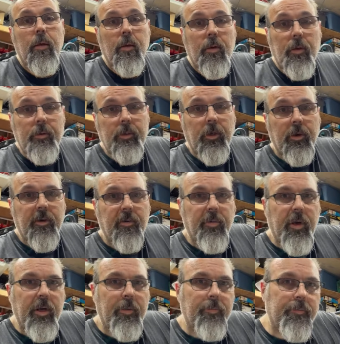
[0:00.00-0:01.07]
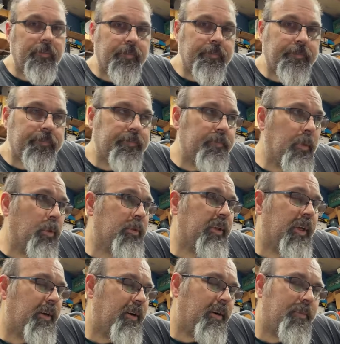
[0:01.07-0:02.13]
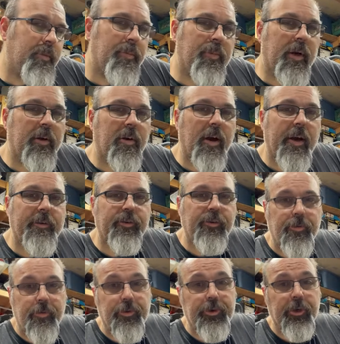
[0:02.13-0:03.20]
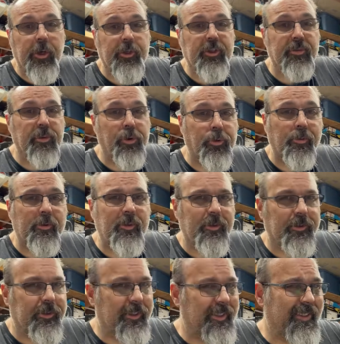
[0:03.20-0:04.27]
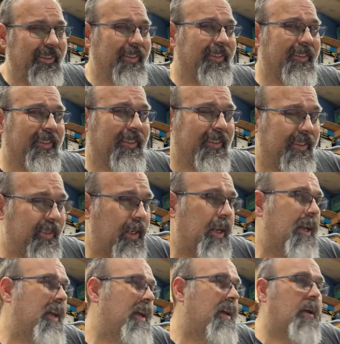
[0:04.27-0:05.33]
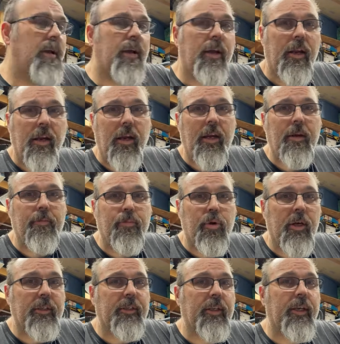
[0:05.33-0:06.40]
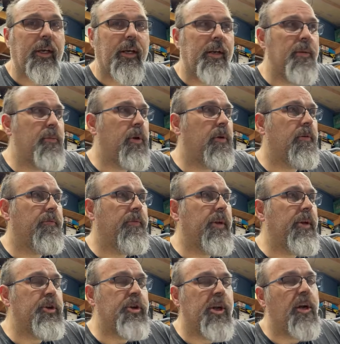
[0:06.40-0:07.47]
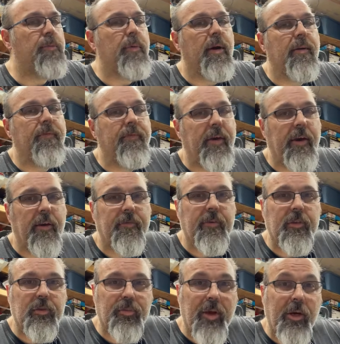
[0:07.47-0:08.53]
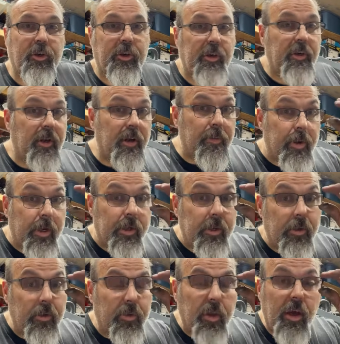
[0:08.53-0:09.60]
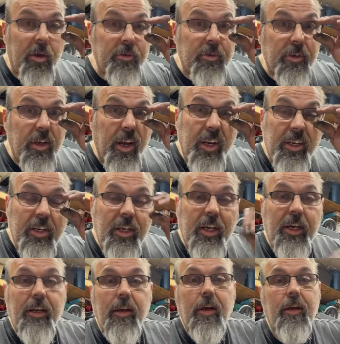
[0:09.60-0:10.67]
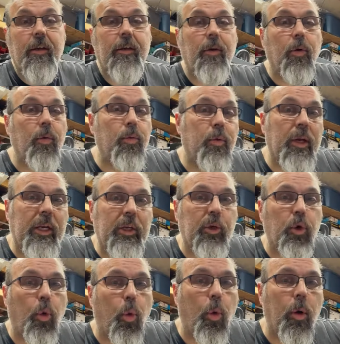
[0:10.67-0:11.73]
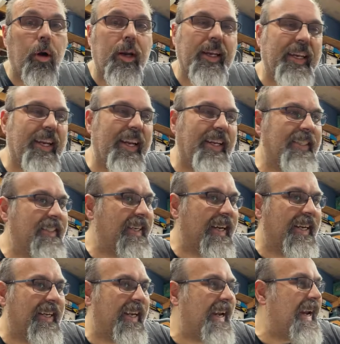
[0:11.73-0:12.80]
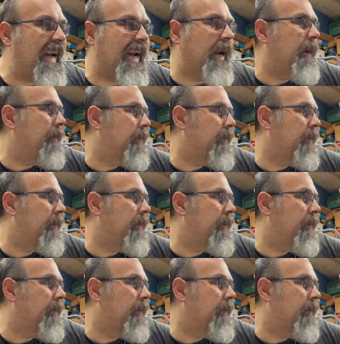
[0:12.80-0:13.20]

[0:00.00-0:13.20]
How's it going, everybody? Moose here. I'm in my garage, just Moose. And I am presently in the middle of finishing up my valve inspection on my 2019 Goldwing Tour DCT.